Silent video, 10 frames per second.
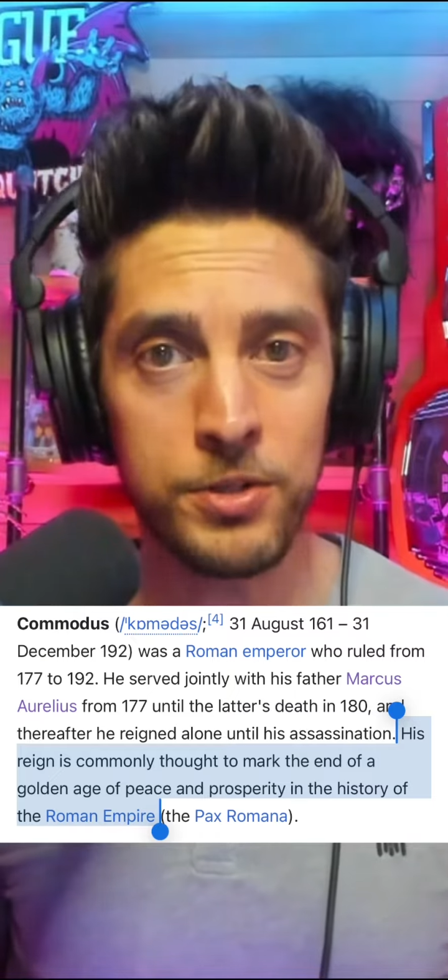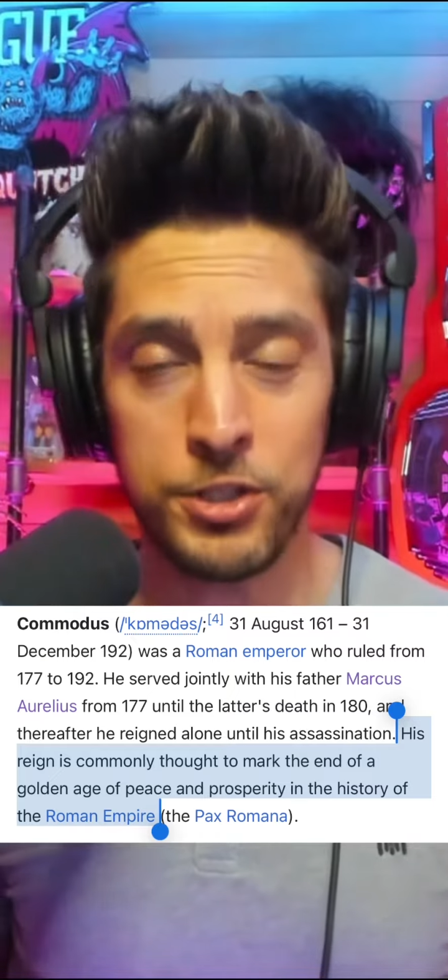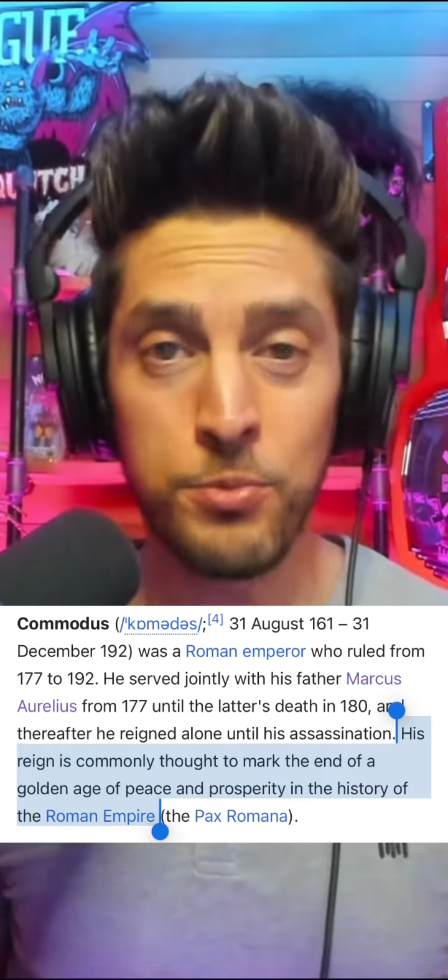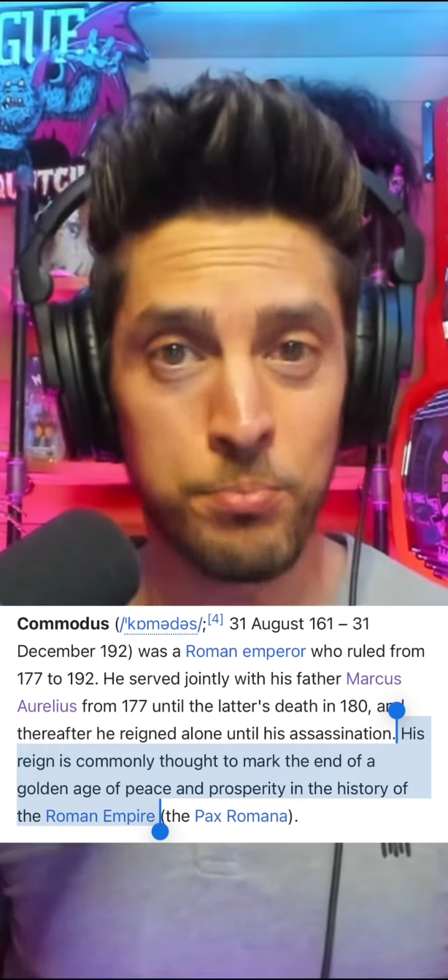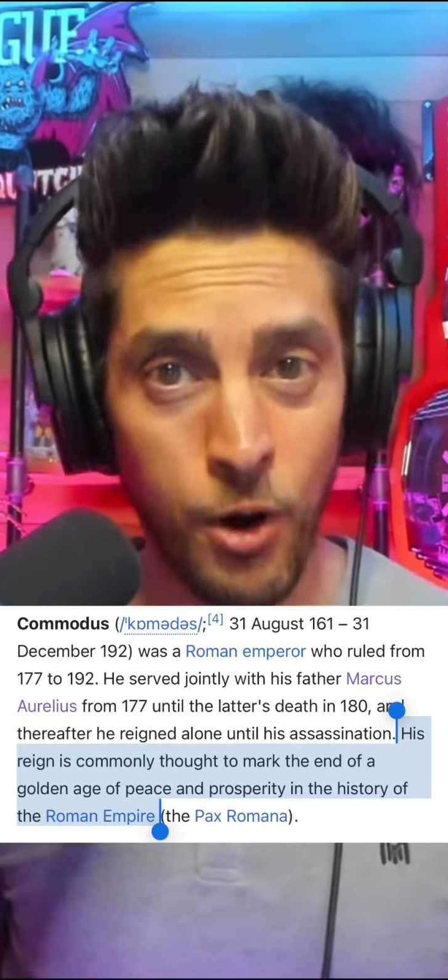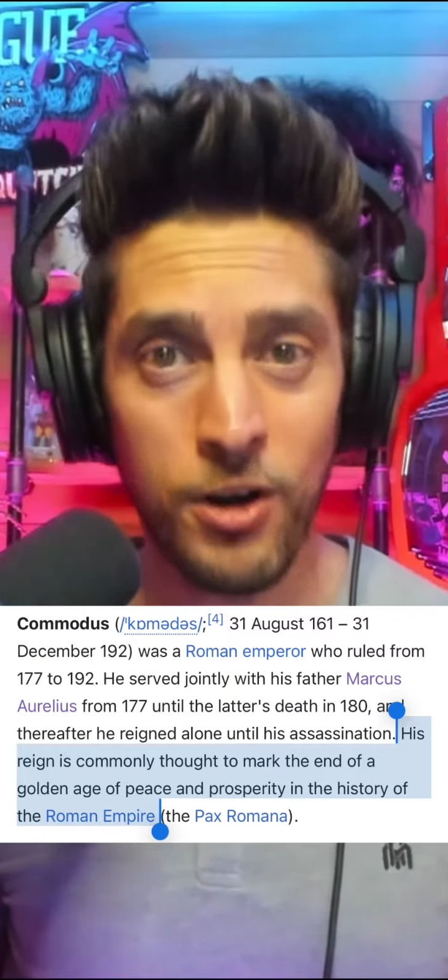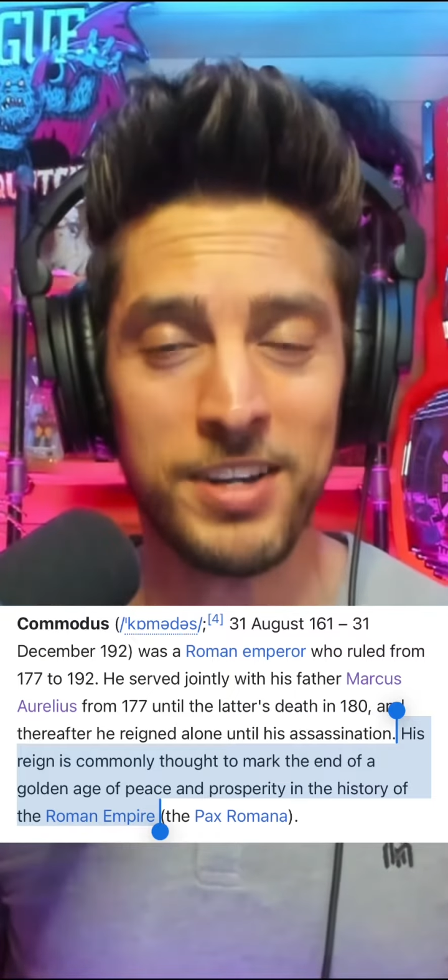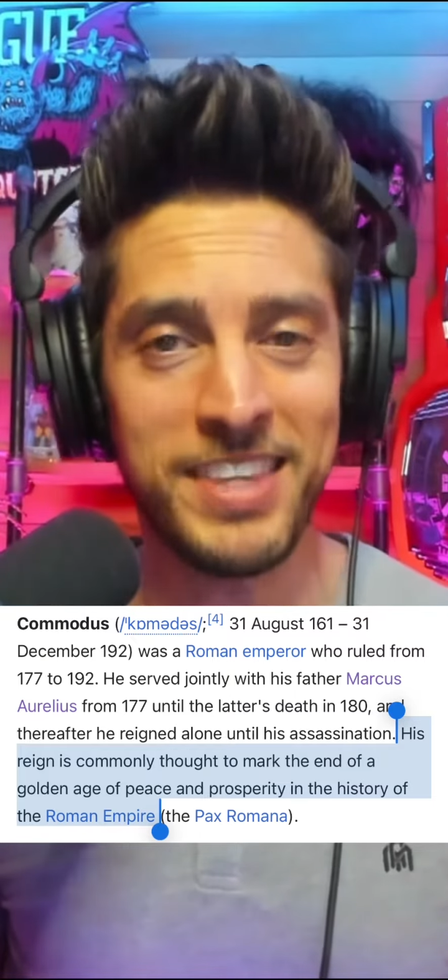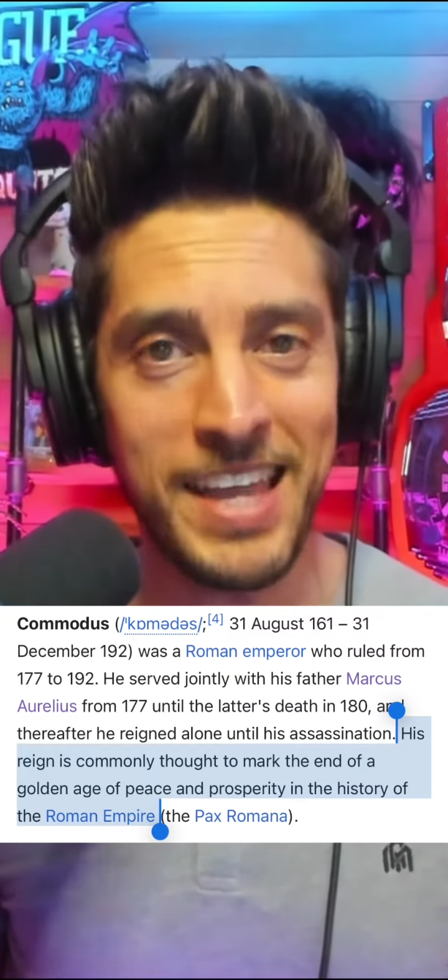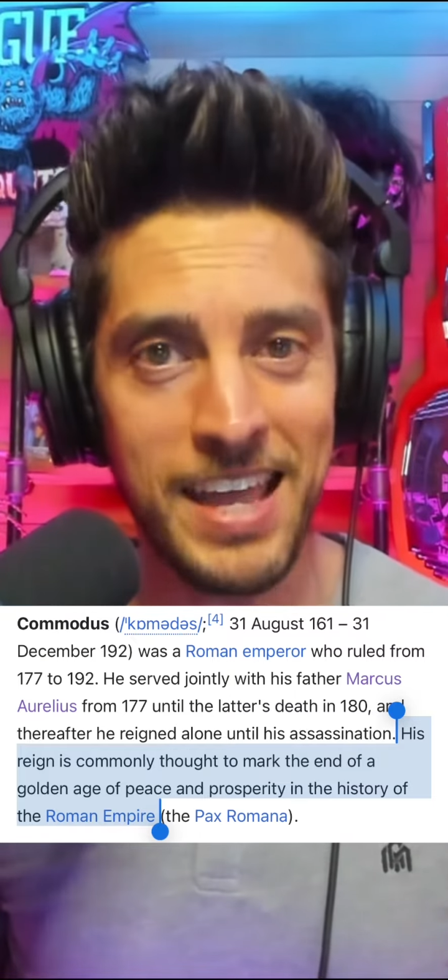to mark
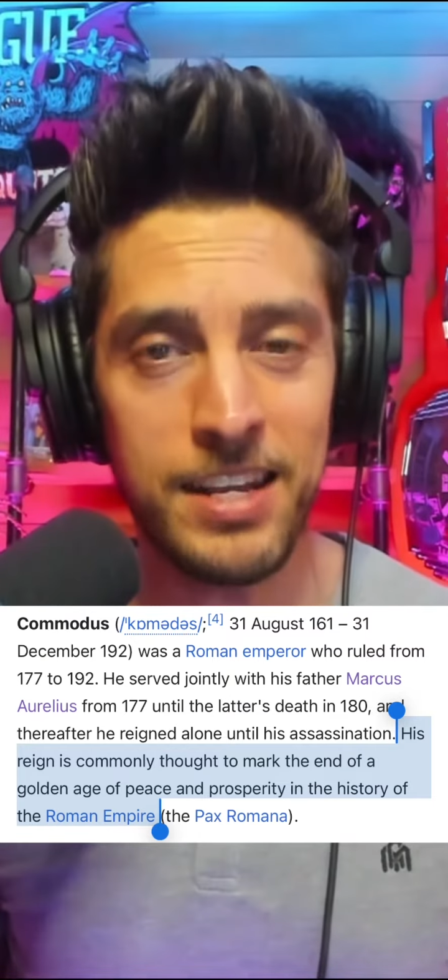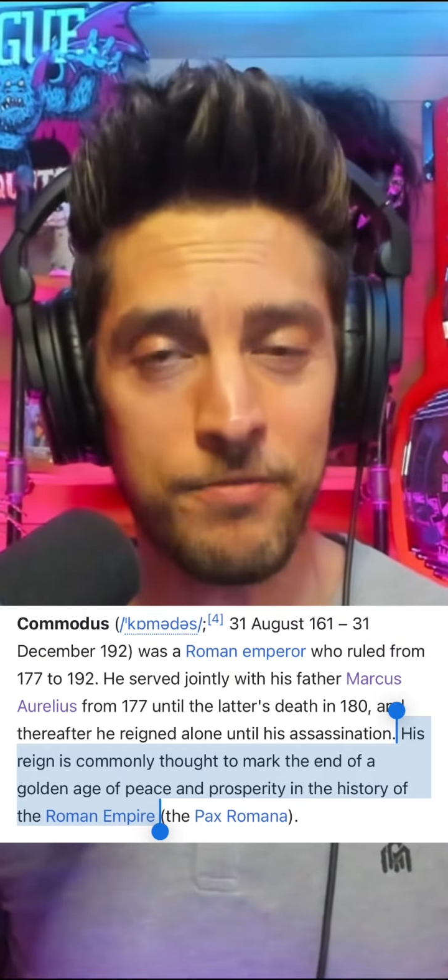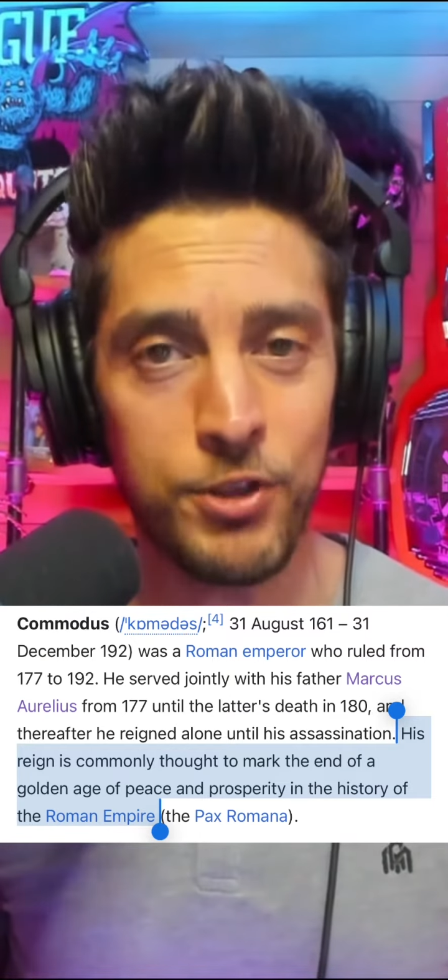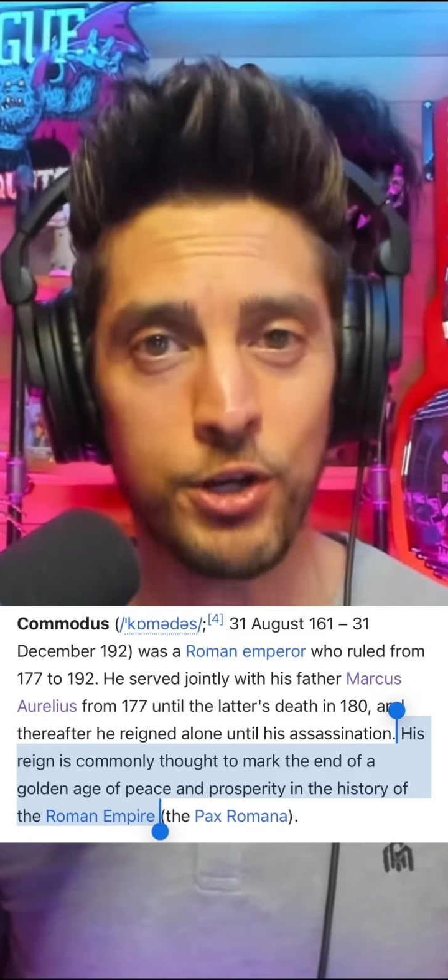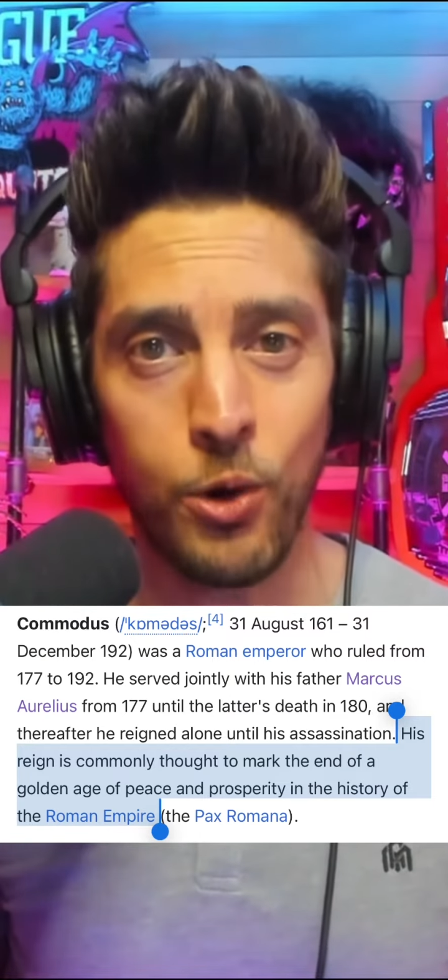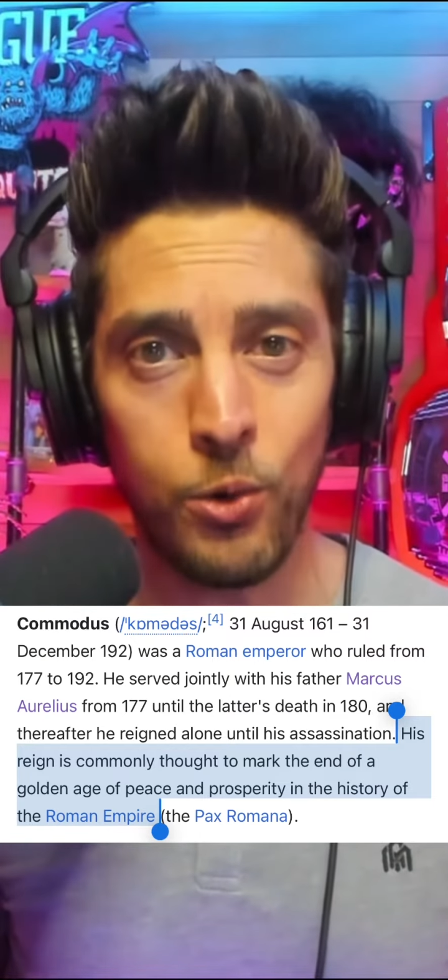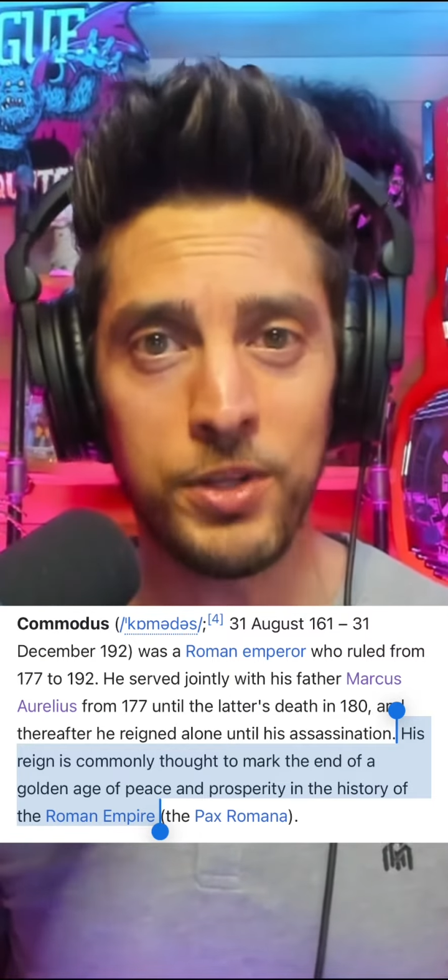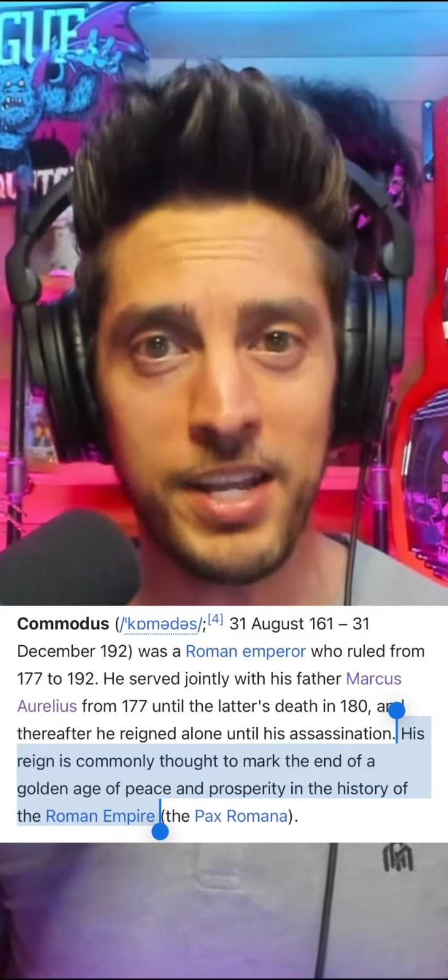the end of the golden